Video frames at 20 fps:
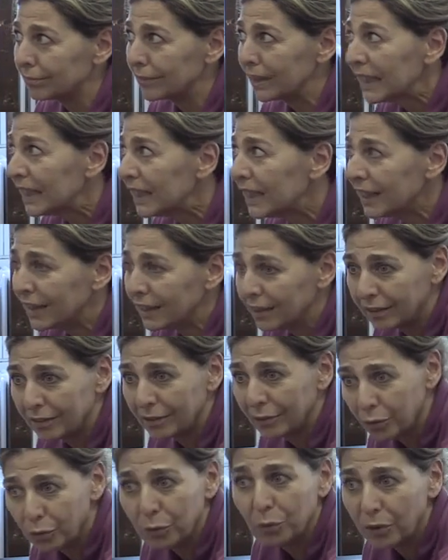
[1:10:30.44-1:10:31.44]
healing
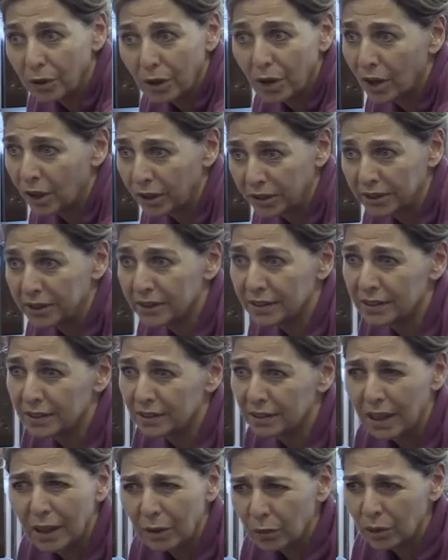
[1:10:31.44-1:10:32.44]
through the
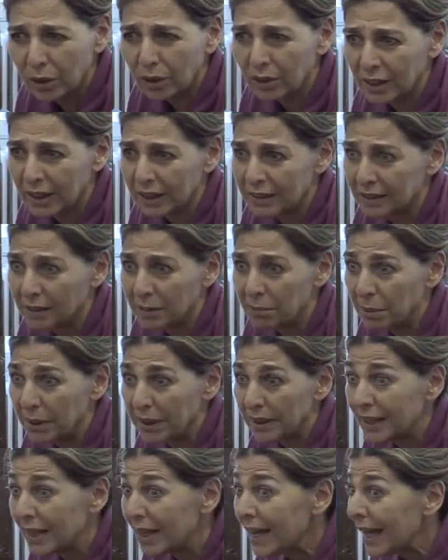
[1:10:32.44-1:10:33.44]
arts? How long has it
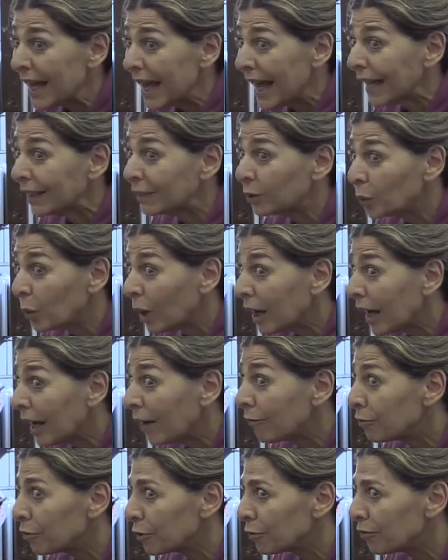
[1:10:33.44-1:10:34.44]
been? Well, and been what
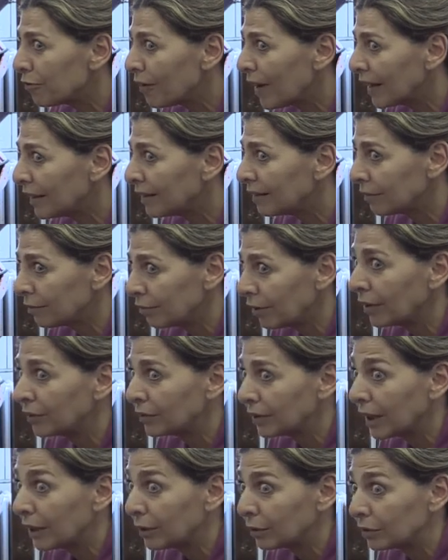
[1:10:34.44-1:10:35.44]
have you find,
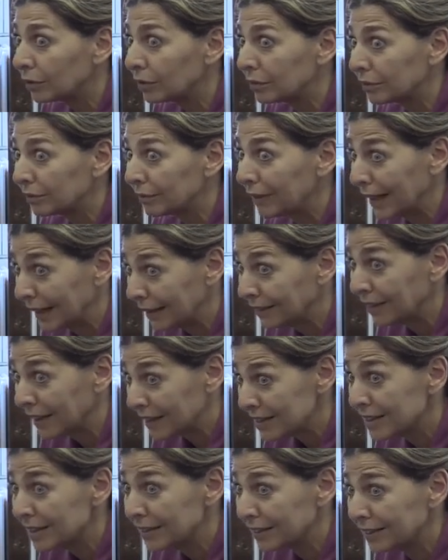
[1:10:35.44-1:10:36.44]
found out? Okay.
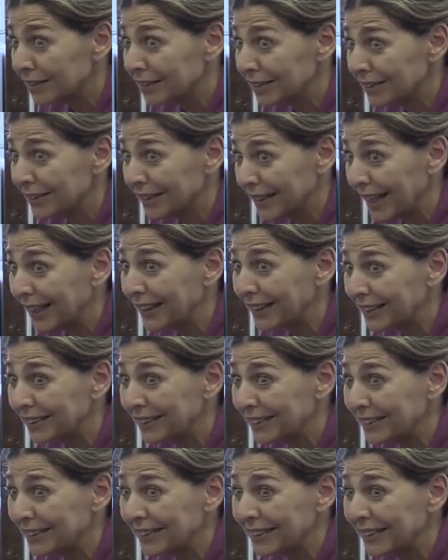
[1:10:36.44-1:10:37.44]
Does it? Can it?
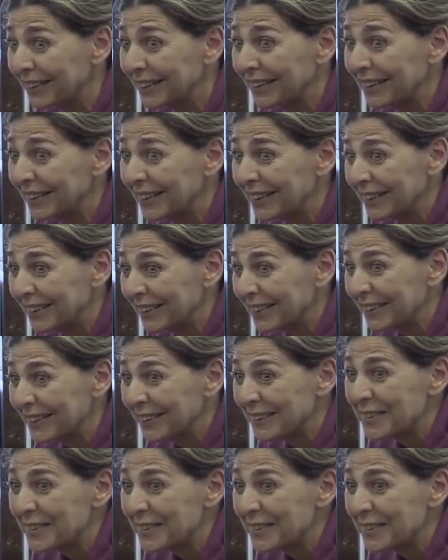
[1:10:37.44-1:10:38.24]
Uh, yes.